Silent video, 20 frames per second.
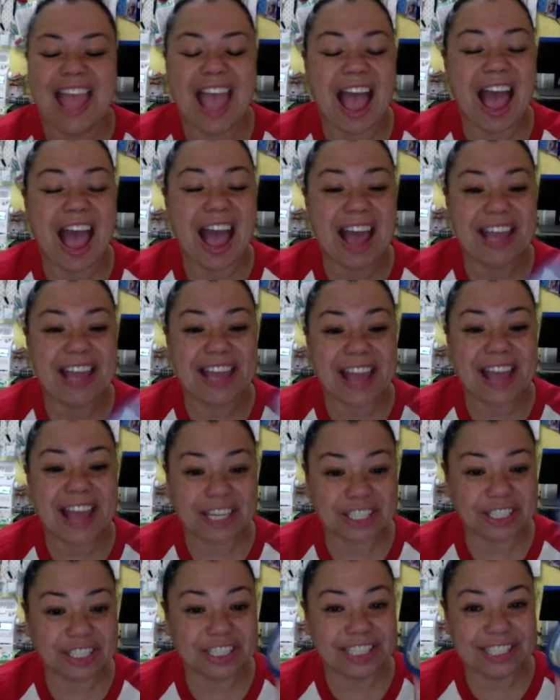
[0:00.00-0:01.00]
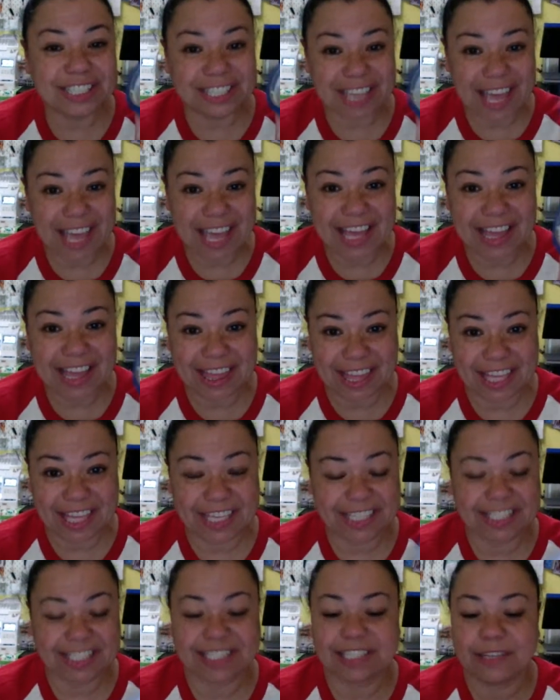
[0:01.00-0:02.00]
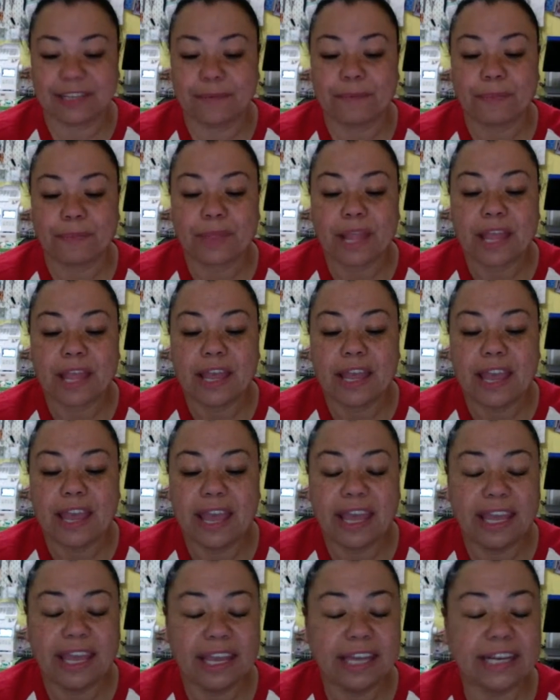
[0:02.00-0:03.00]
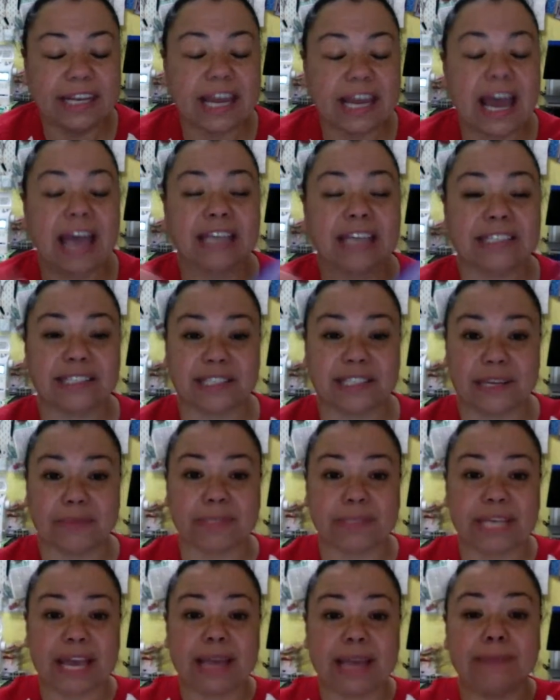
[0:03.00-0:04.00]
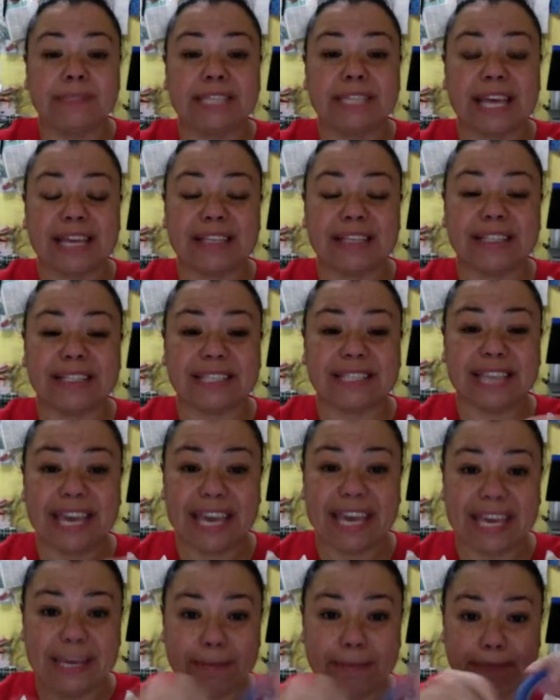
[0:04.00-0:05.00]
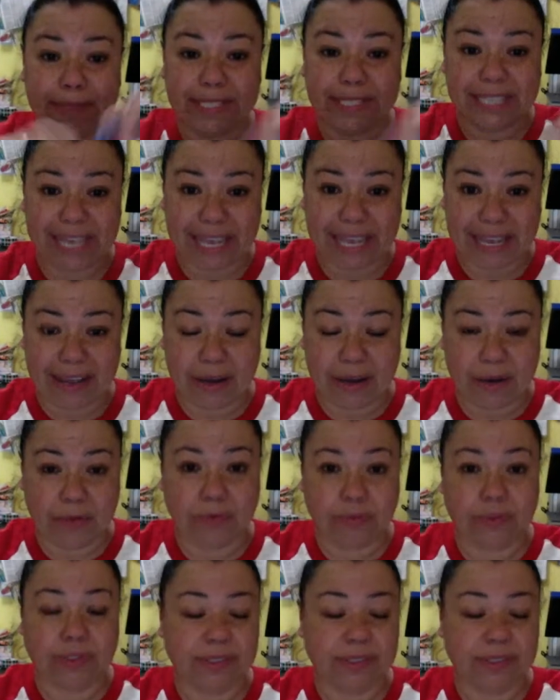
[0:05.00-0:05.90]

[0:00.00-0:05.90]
I actually take this and I sometimes tape down